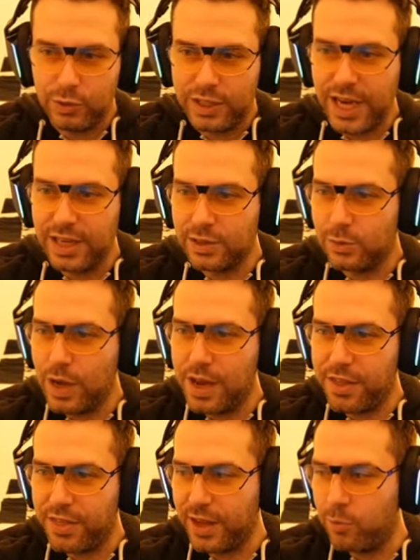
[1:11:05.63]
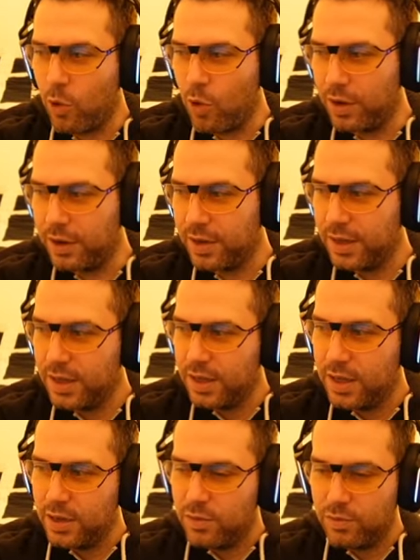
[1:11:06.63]
can't do anything wrong
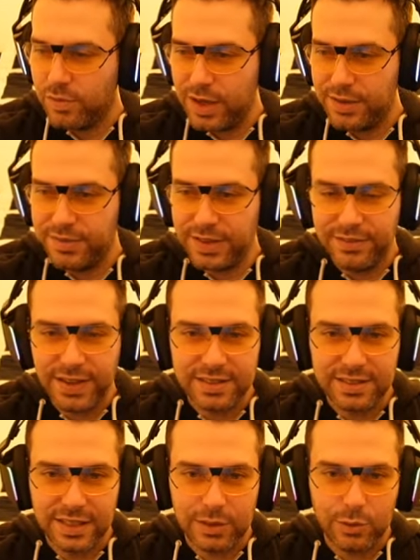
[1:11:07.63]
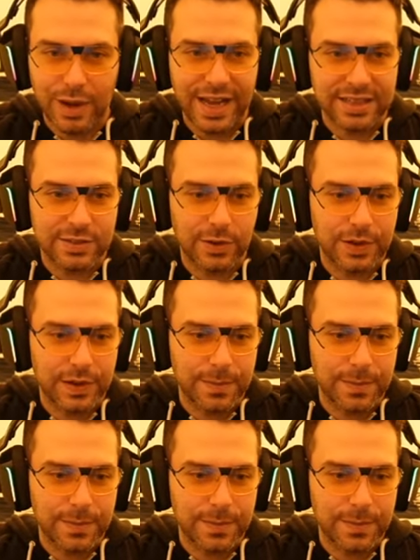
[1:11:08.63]
with investing into Azrûkhôr.